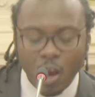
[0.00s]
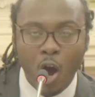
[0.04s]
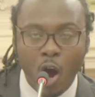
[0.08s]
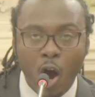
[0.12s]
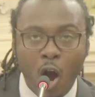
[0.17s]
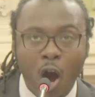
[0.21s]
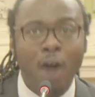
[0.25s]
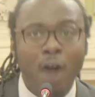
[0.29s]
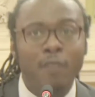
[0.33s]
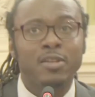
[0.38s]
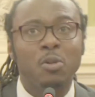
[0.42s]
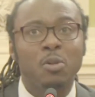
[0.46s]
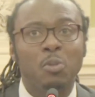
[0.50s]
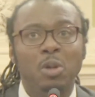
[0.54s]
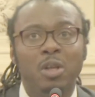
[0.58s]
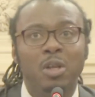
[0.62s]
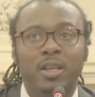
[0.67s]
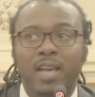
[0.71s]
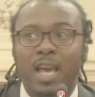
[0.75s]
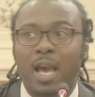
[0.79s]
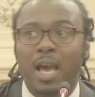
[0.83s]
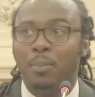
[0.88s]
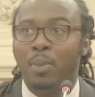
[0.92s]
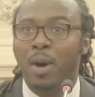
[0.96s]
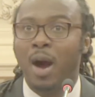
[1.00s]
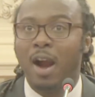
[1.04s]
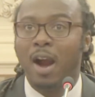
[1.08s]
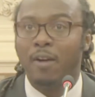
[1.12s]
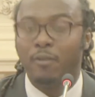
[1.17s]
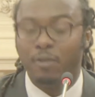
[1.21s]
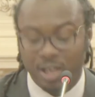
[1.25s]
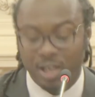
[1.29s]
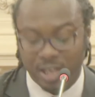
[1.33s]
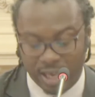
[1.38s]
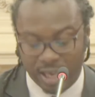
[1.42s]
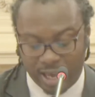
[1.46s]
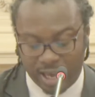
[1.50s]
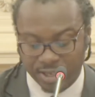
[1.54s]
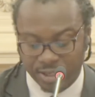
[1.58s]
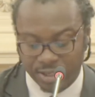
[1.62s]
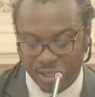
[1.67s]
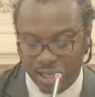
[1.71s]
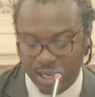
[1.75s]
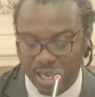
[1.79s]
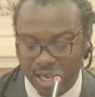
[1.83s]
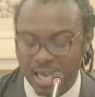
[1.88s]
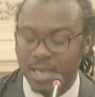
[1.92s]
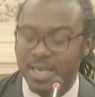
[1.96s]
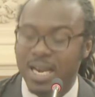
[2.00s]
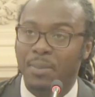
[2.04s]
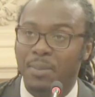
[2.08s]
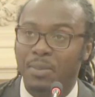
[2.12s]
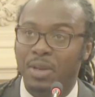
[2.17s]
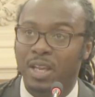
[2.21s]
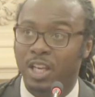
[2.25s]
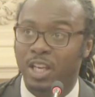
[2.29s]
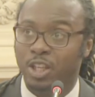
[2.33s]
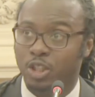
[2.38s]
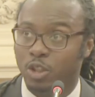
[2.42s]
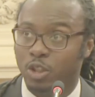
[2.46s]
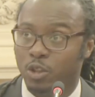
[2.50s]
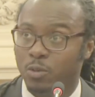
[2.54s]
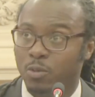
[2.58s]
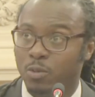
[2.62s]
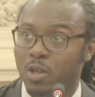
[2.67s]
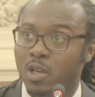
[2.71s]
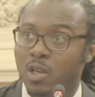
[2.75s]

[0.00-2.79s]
Often we look at poverty as an economic issue.